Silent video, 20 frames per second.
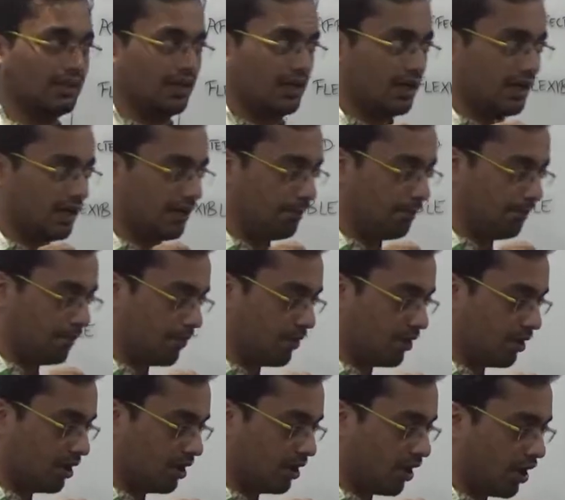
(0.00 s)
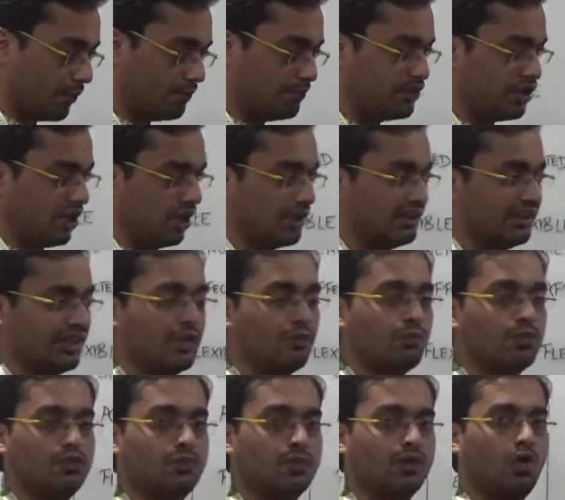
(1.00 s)
a thing
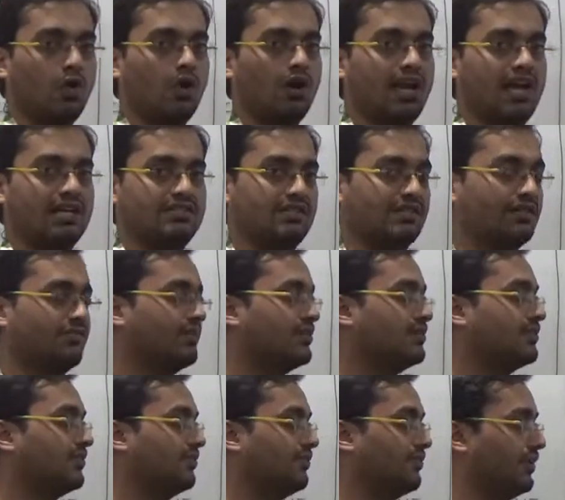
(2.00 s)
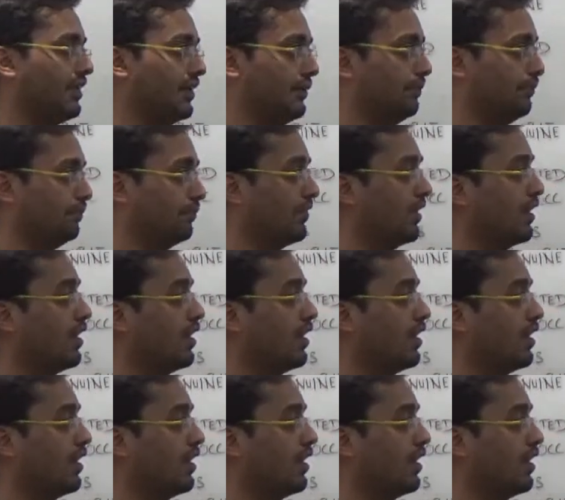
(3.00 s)
which we call as the reference frame.